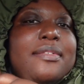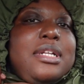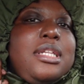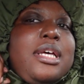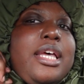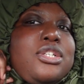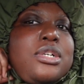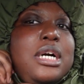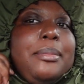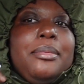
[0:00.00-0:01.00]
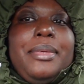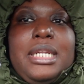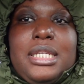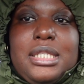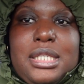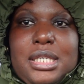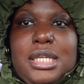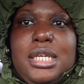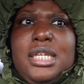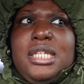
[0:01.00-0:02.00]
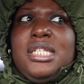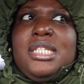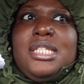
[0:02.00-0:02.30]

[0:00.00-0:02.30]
give it a little extra couple minutes because